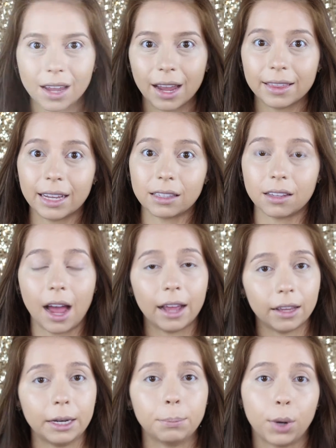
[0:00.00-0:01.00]
And that's the
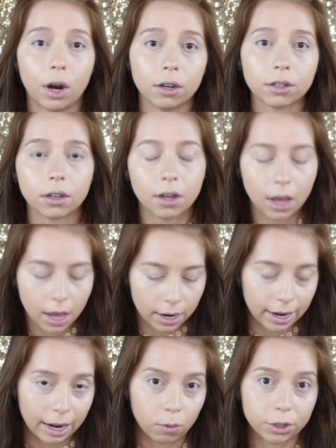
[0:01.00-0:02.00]
highlighting part.
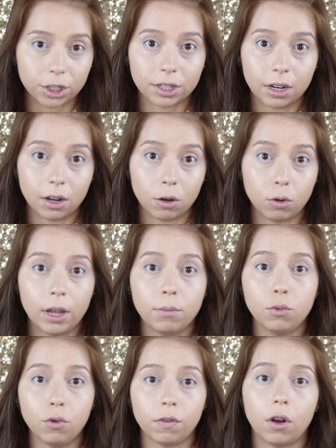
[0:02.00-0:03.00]
Now we're just gonna go
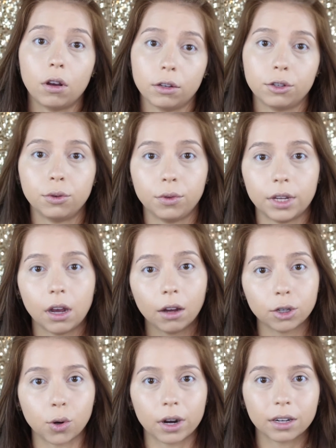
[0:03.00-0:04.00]
and move on to the
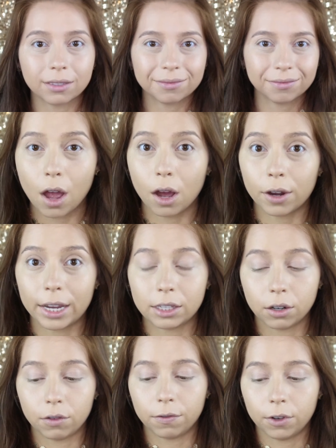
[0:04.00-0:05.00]
contour. Okay,
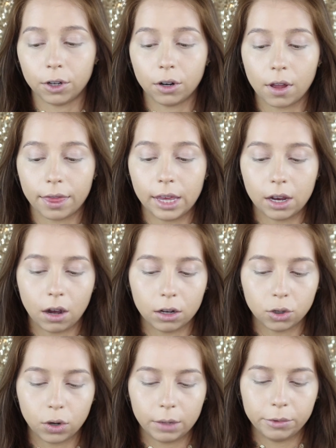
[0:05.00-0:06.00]
so for the
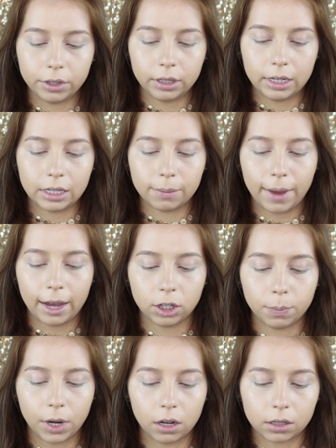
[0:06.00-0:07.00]
contour, I'm using the
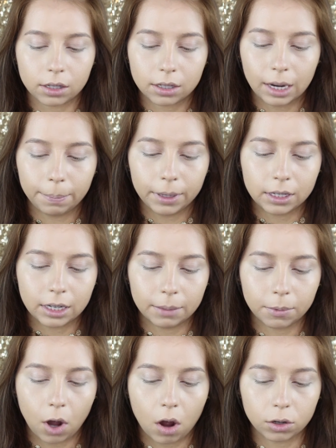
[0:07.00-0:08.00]
Smashbox
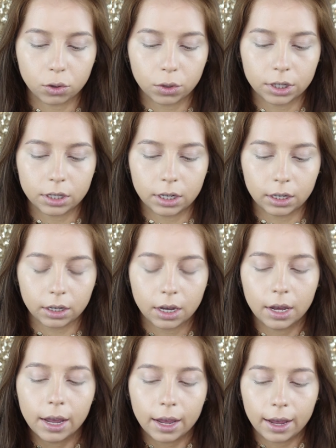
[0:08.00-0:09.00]
step-by-step contour stick,
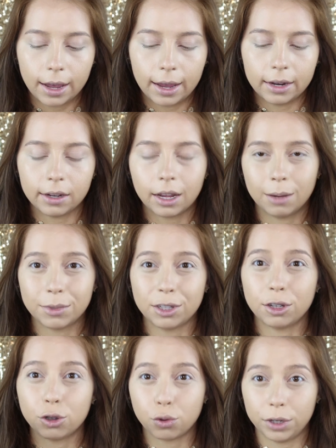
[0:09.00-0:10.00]
and it comes
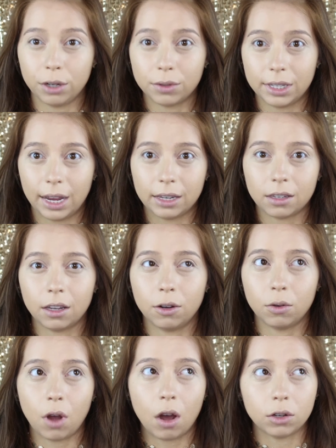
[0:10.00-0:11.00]
in a trio set, you
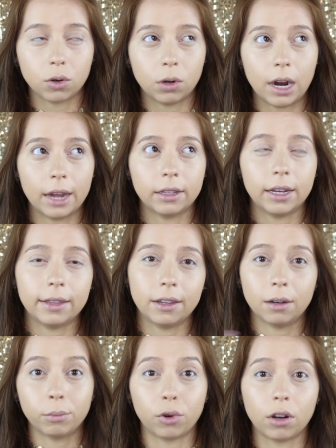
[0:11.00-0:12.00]
know, contour, highlight, and
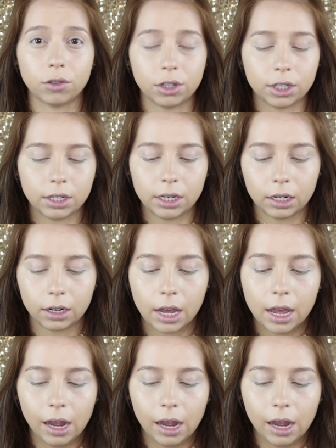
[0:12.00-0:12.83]
then a bronzer stick.